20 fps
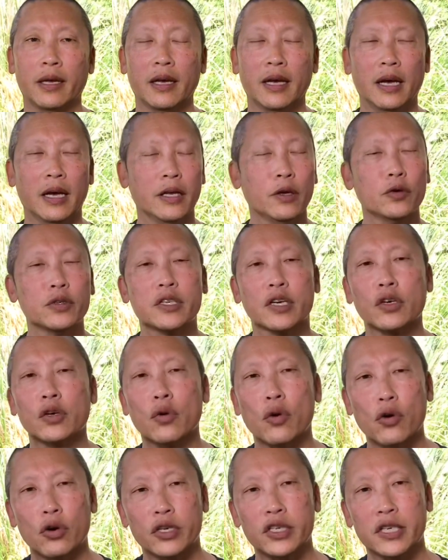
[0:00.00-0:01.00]
It was a
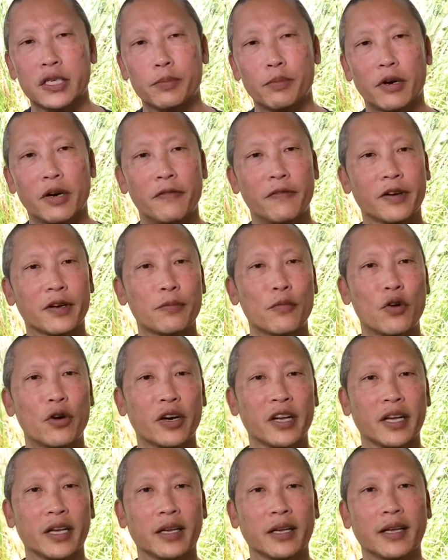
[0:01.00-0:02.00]
gorgeous, perfect
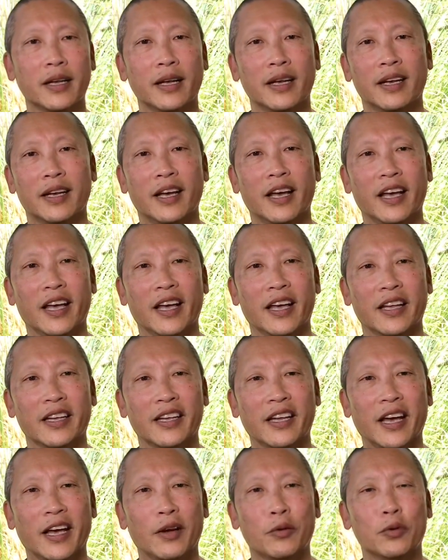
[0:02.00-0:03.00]
morning, and
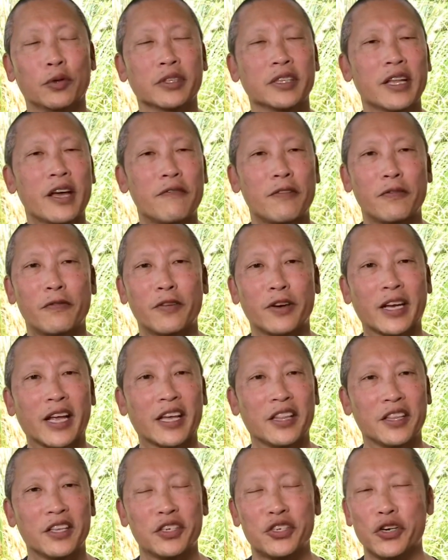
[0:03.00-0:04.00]
I will never
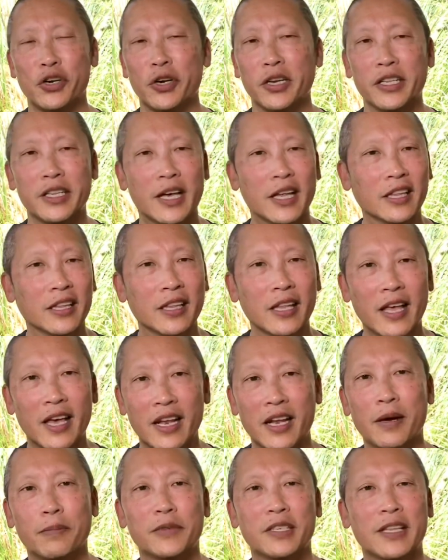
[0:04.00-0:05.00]
forget the journey that led
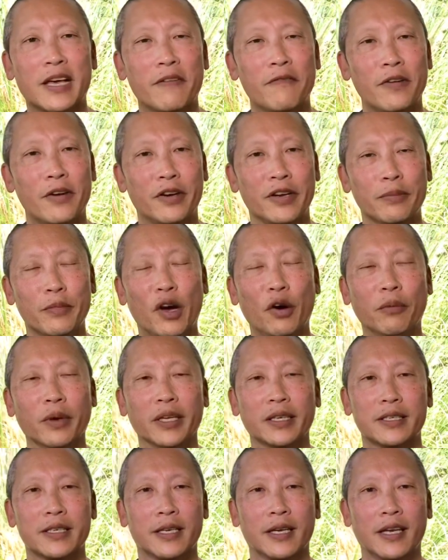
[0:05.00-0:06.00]
up to that very
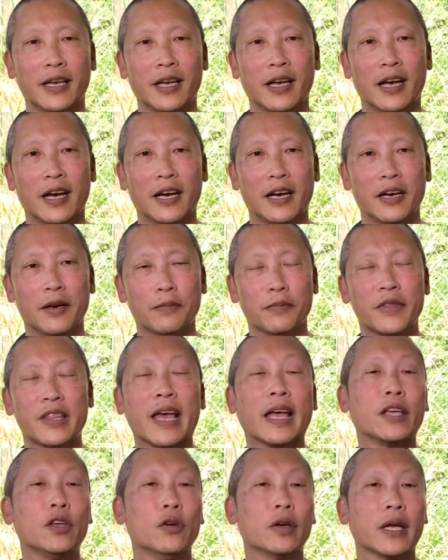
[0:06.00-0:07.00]
moment.
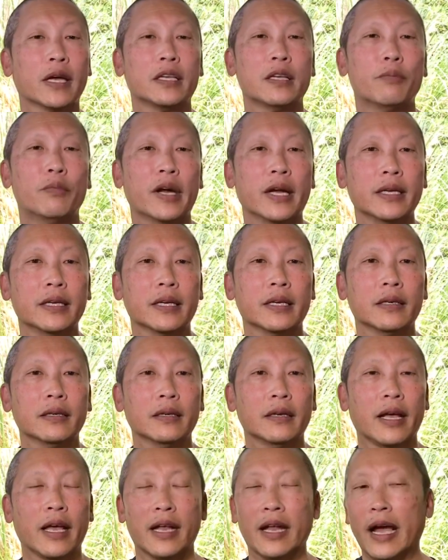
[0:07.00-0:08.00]
Thank you again to Brendan
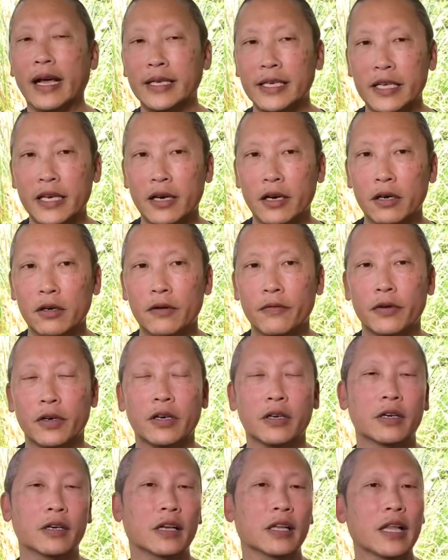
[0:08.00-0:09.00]
and IDEO
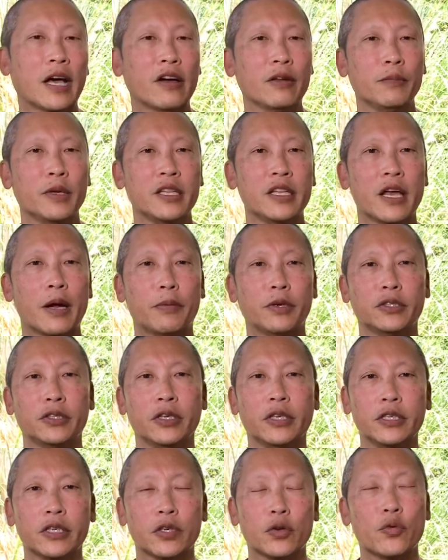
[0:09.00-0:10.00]
for allowing me the
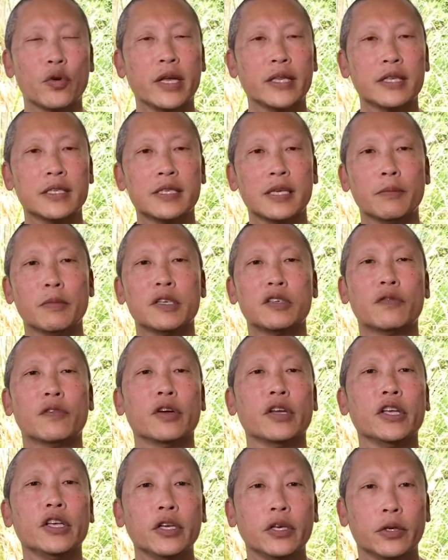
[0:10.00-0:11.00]
opportunity to create this image for
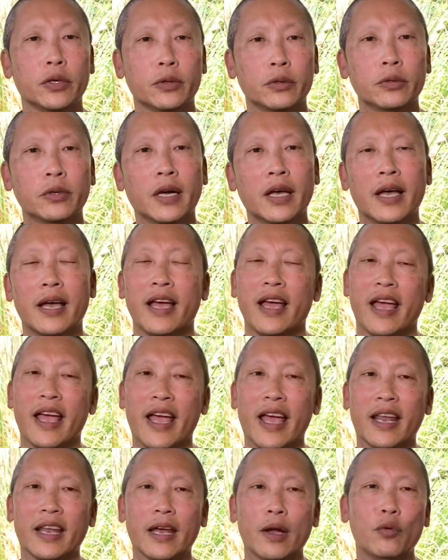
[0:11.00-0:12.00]
you.
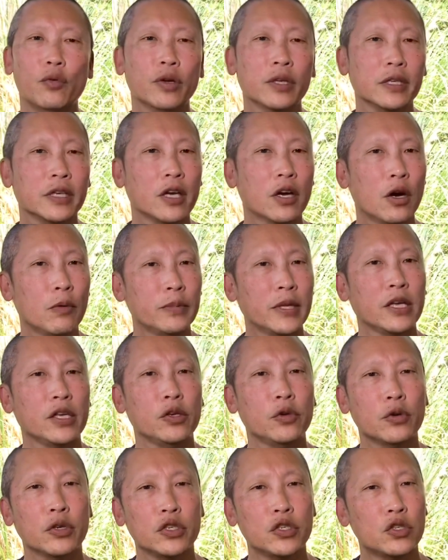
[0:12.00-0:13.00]
And I really hope that
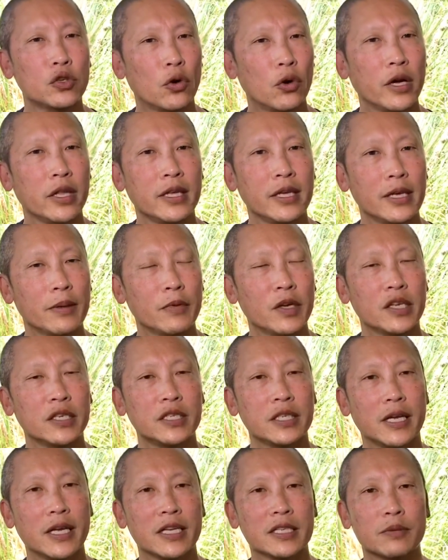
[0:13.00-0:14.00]
you enjoy the
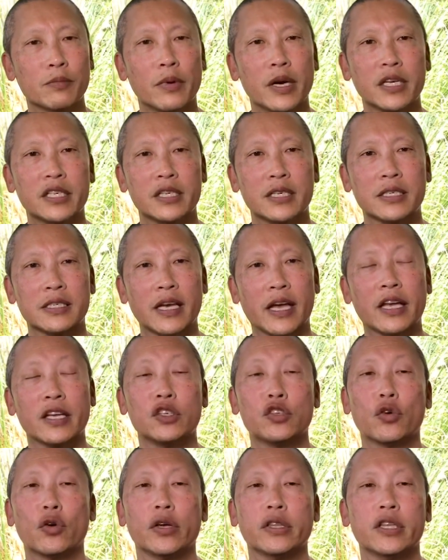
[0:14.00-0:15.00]
image as much as I
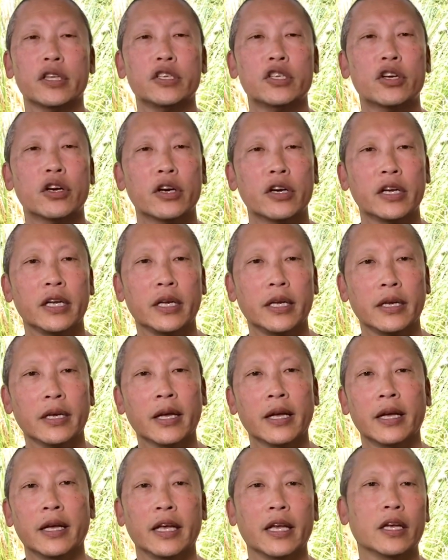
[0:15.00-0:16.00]
enjoyed the journey
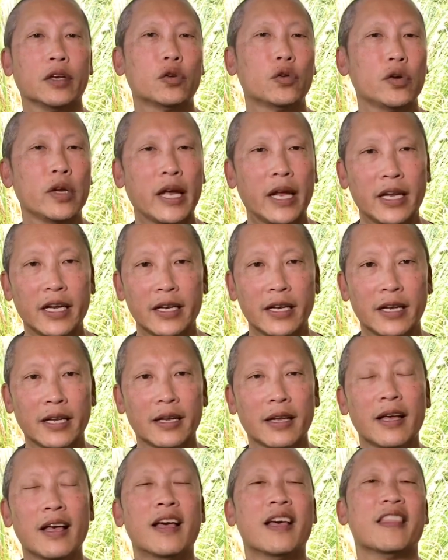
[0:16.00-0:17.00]
in creating it.
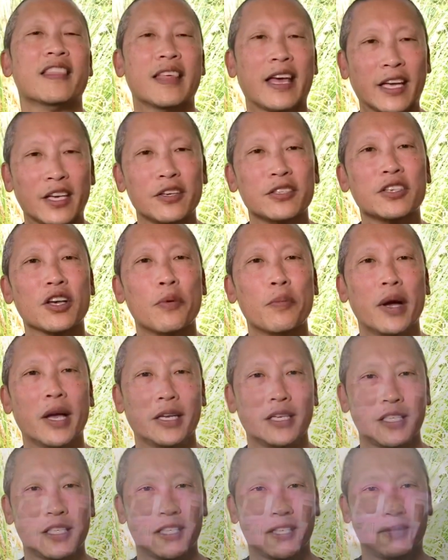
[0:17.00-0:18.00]
Thank you so
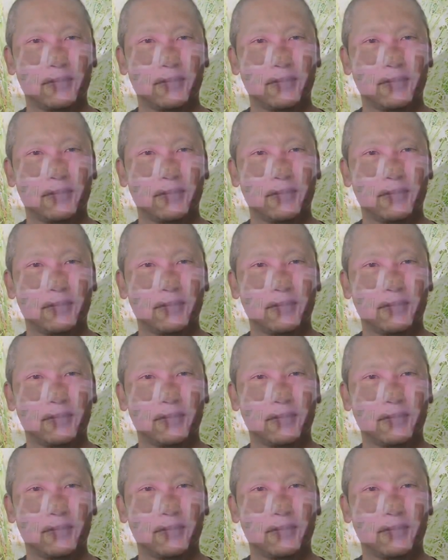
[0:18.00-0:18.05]
much.